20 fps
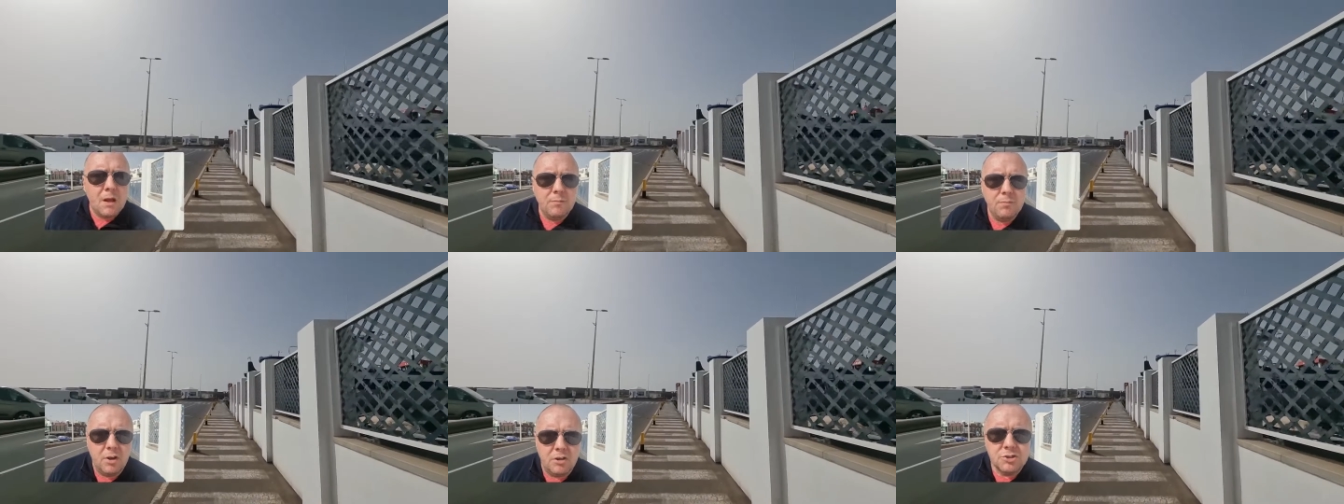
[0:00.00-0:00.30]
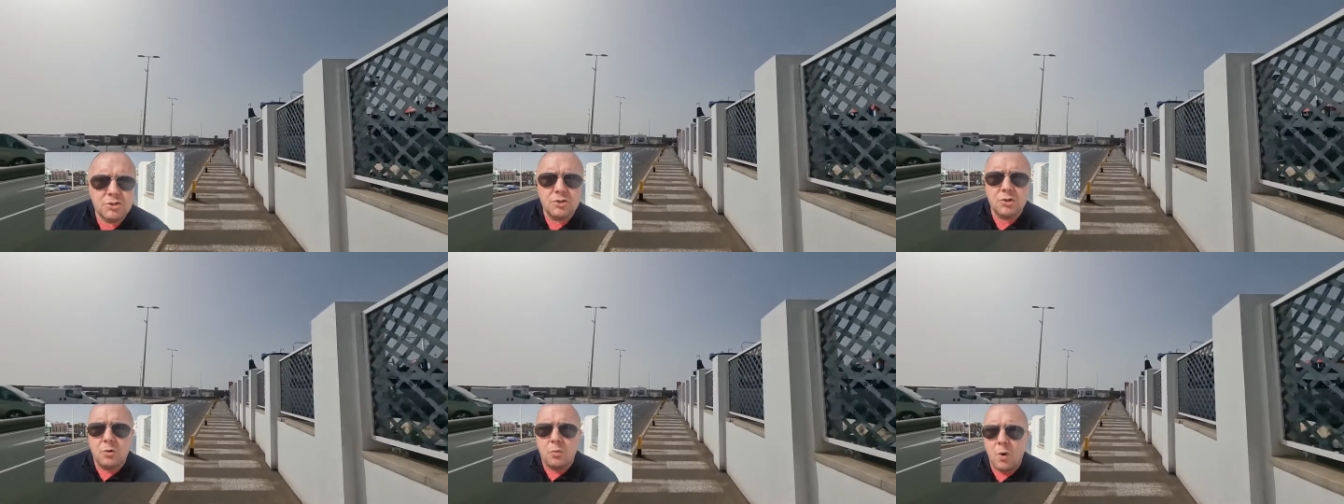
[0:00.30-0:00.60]
I'm
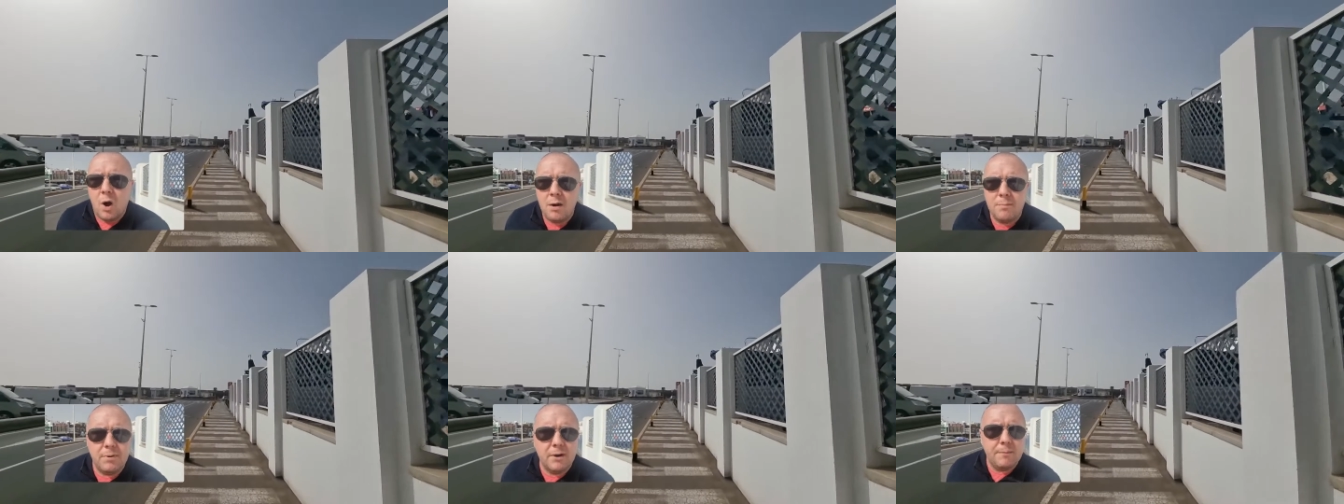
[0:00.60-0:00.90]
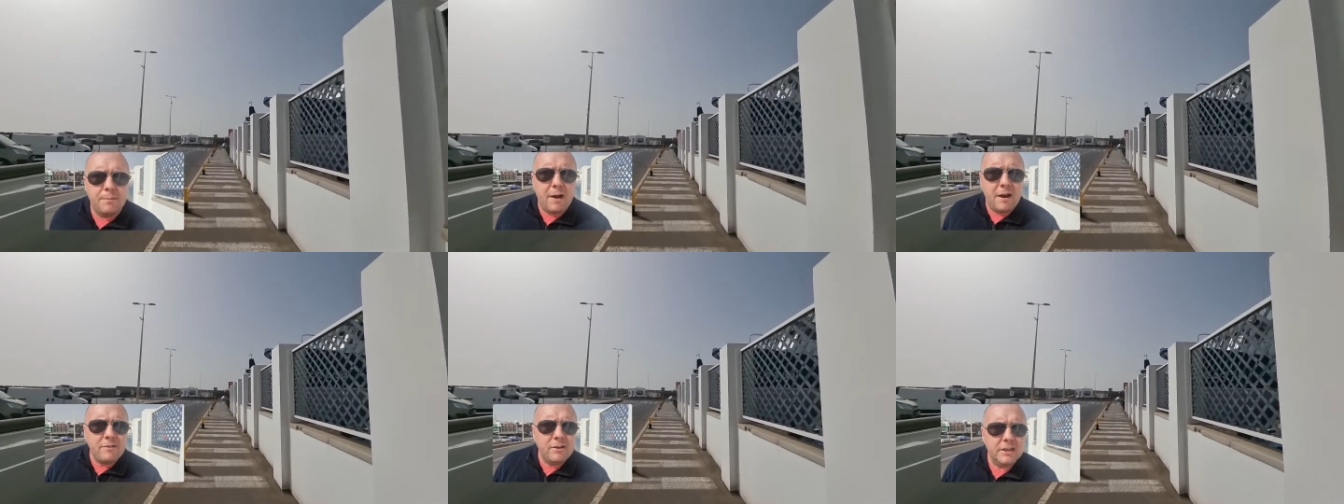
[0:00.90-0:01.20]
not sure what
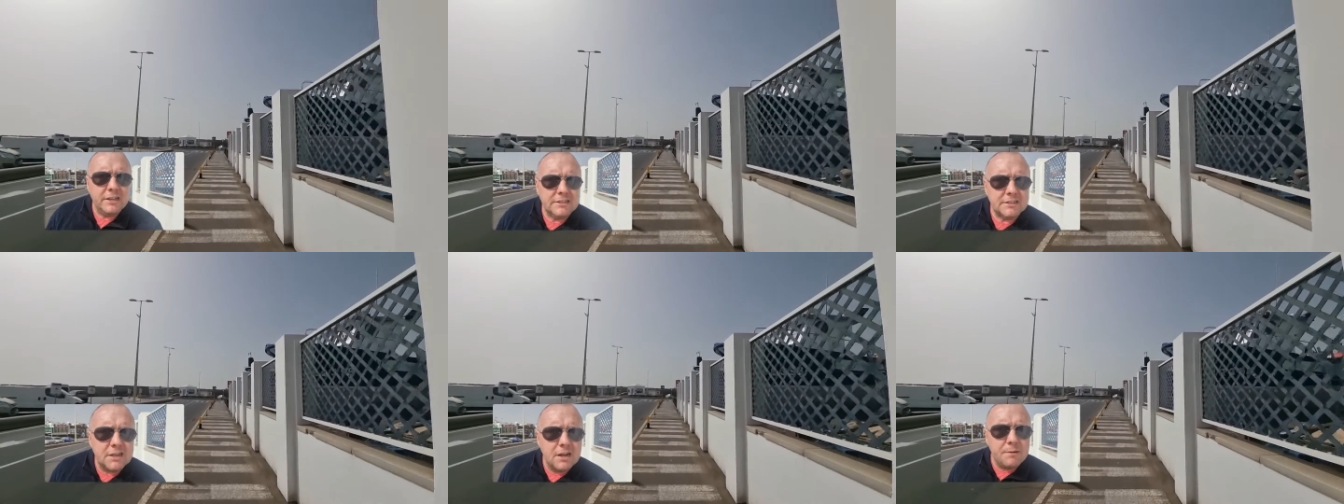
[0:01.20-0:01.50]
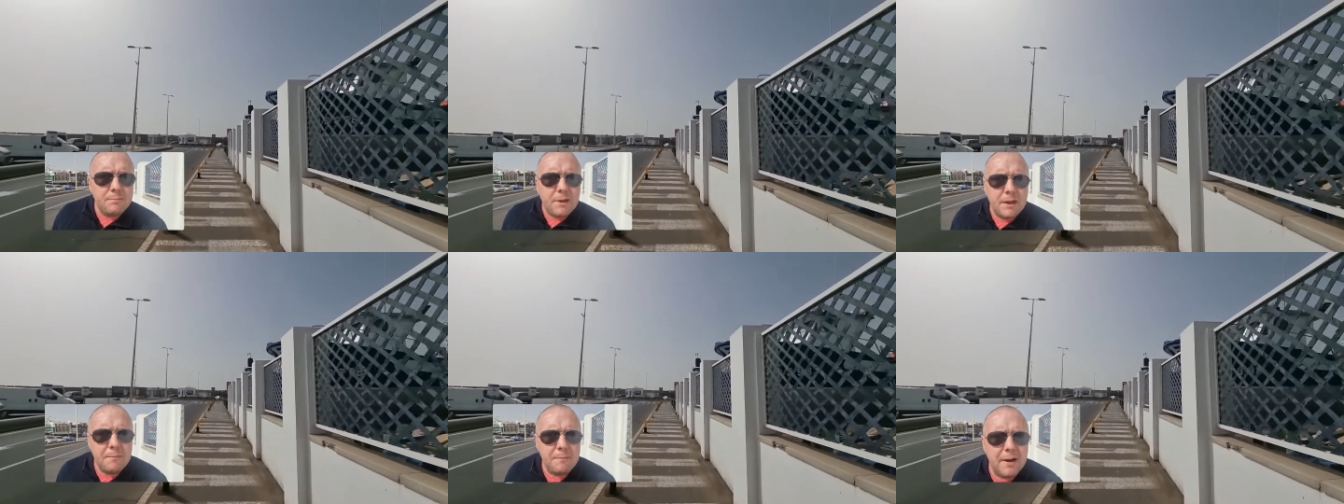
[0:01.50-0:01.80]
but apparently it's
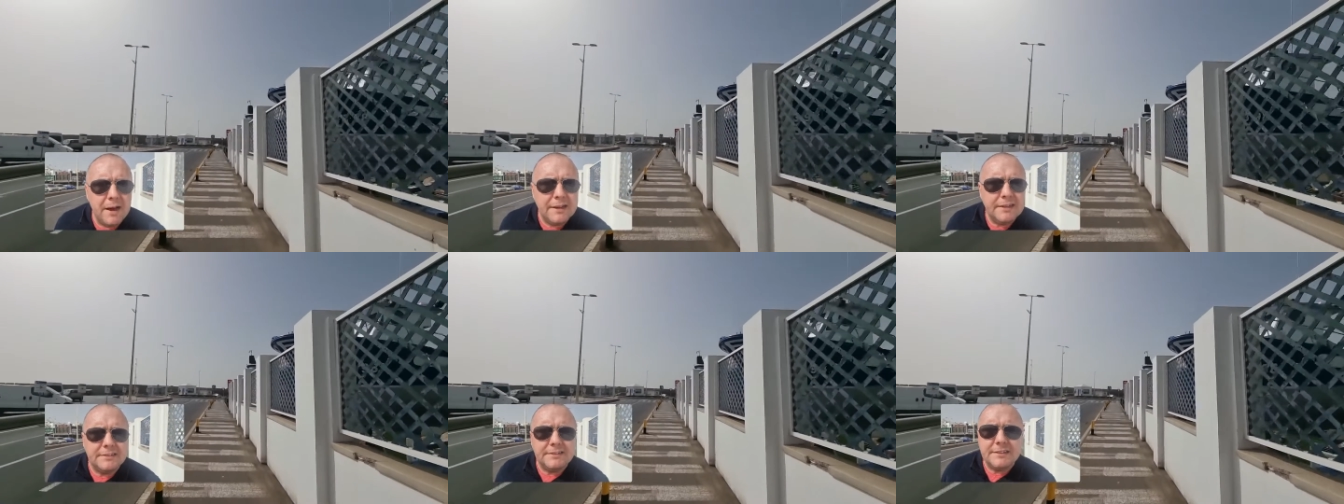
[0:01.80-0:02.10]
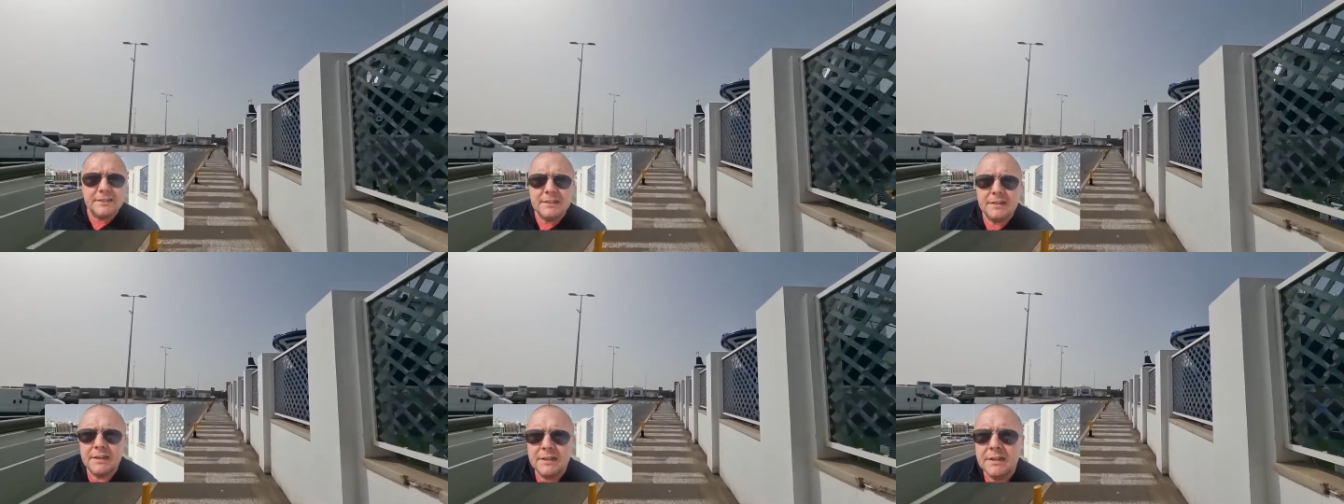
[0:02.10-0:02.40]
going to be
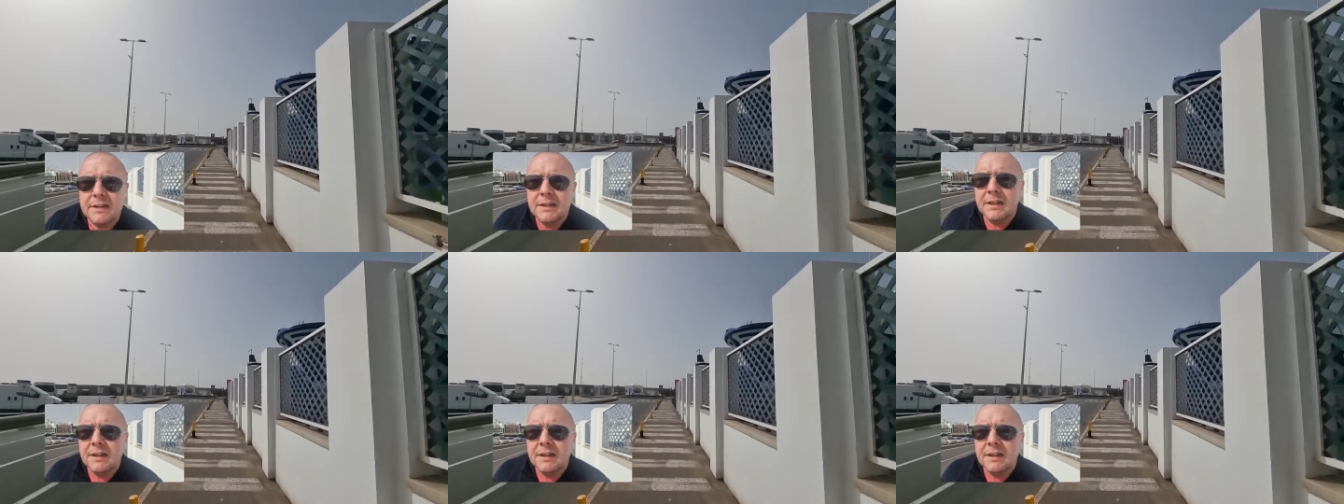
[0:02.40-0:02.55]
amazing